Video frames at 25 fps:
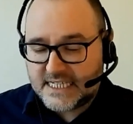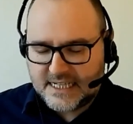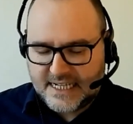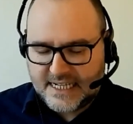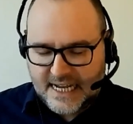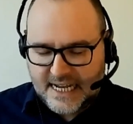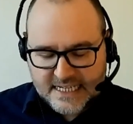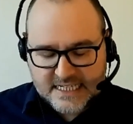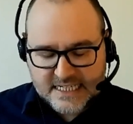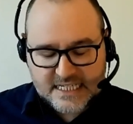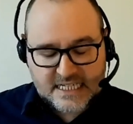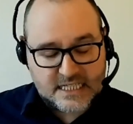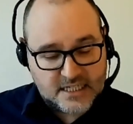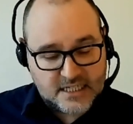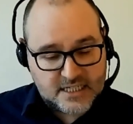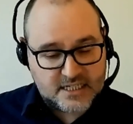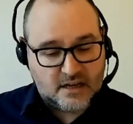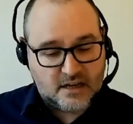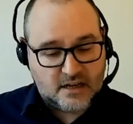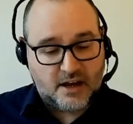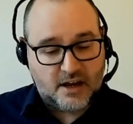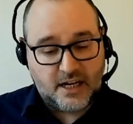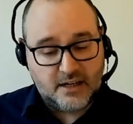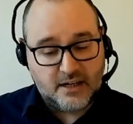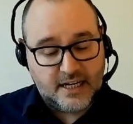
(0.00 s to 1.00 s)
that's the
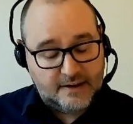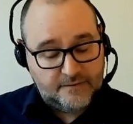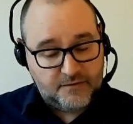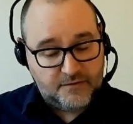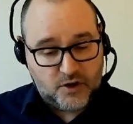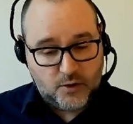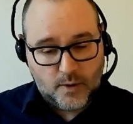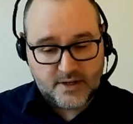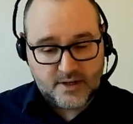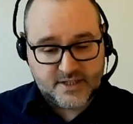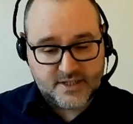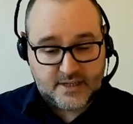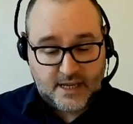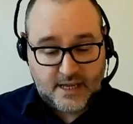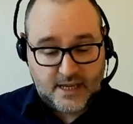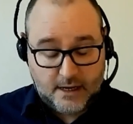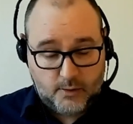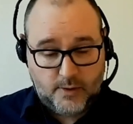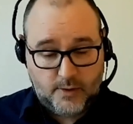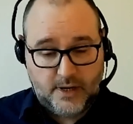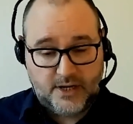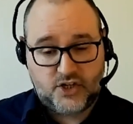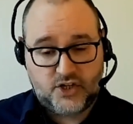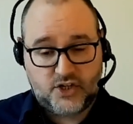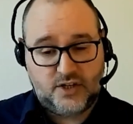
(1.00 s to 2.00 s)
sign. If you answer that
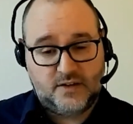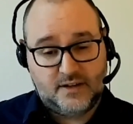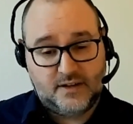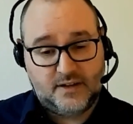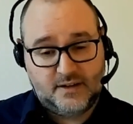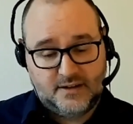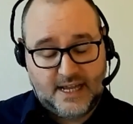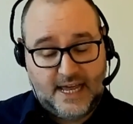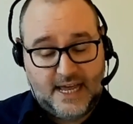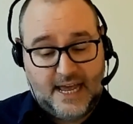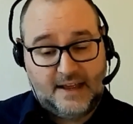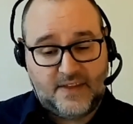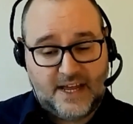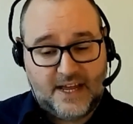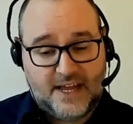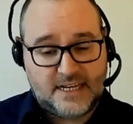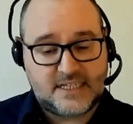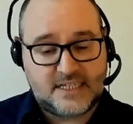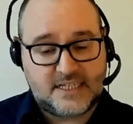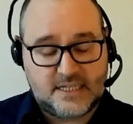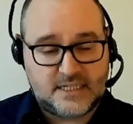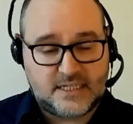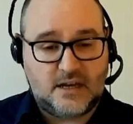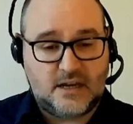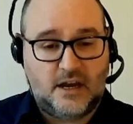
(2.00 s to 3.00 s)
question there,
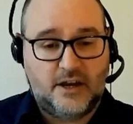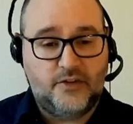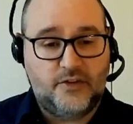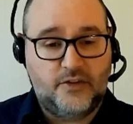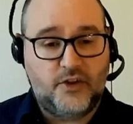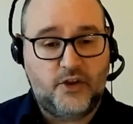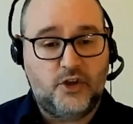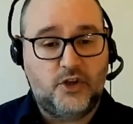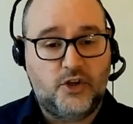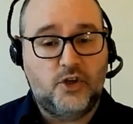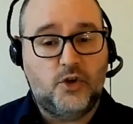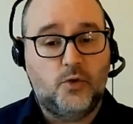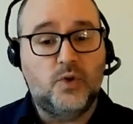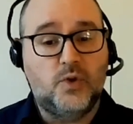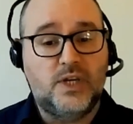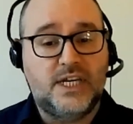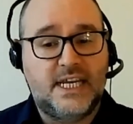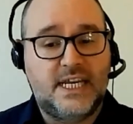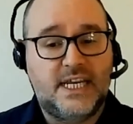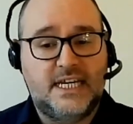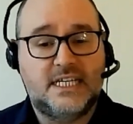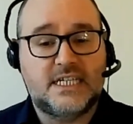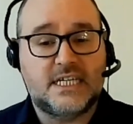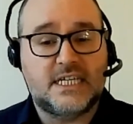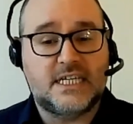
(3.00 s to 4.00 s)
that's the sign that you
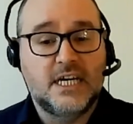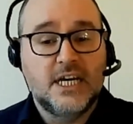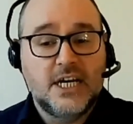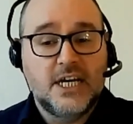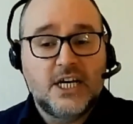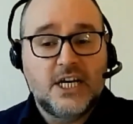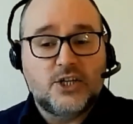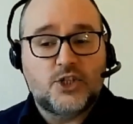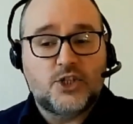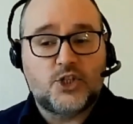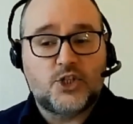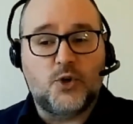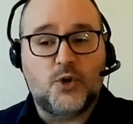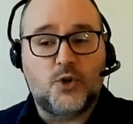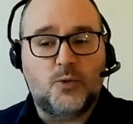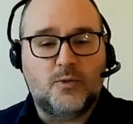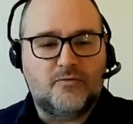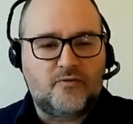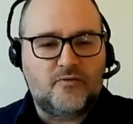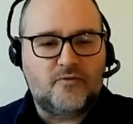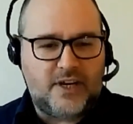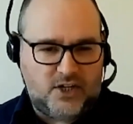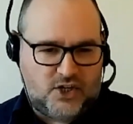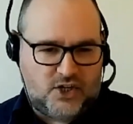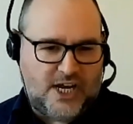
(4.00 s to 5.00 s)
need to
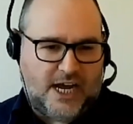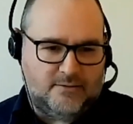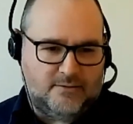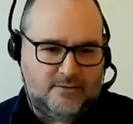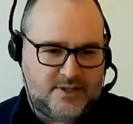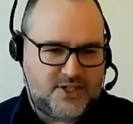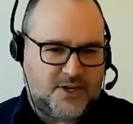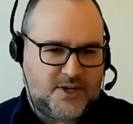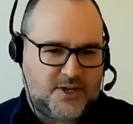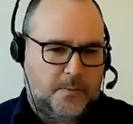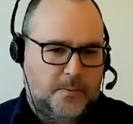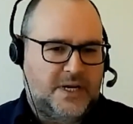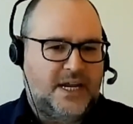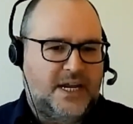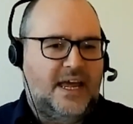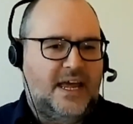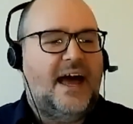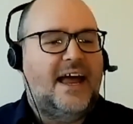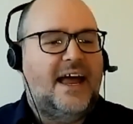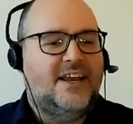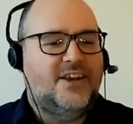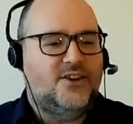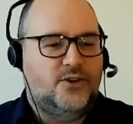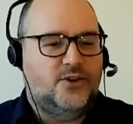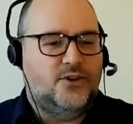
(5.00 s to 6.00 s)
reach out to somebody,
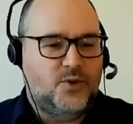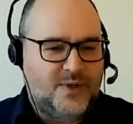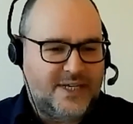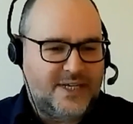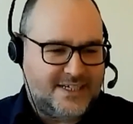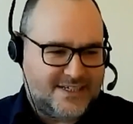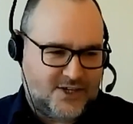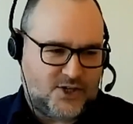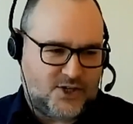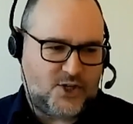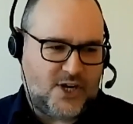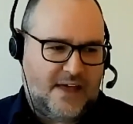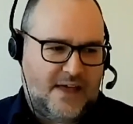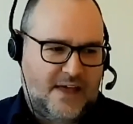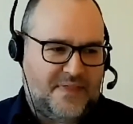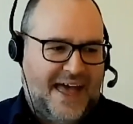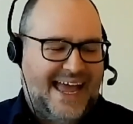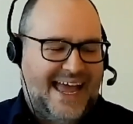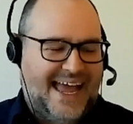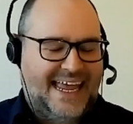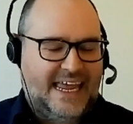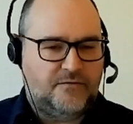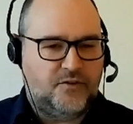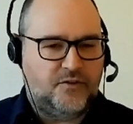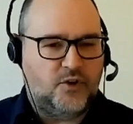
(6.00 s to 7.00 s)
and you need to share
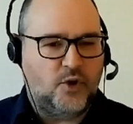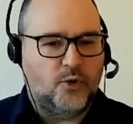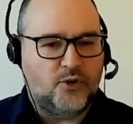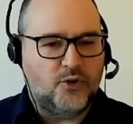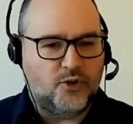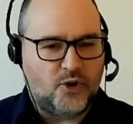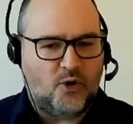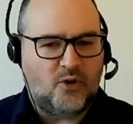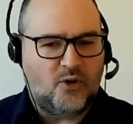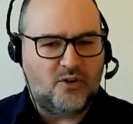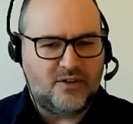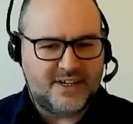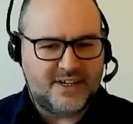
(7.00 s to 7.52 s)
that if you're not